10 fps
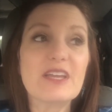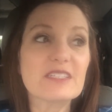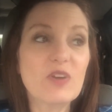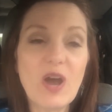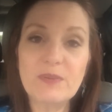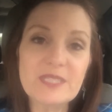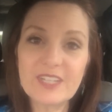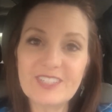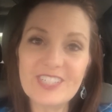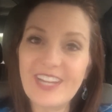So always
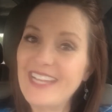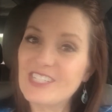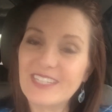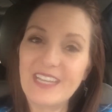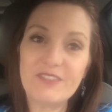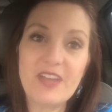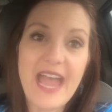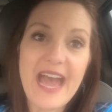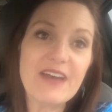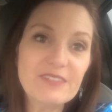talk to your agent. If you
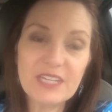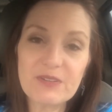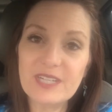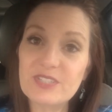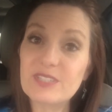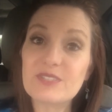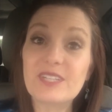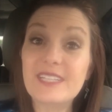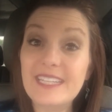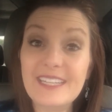have any questions or
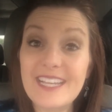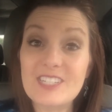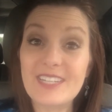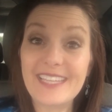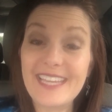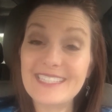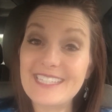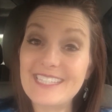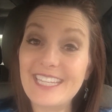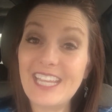you need an agent in the
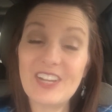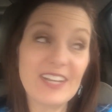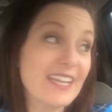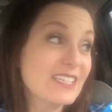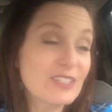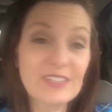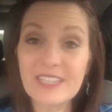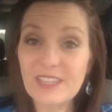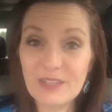Kansas City area, certainly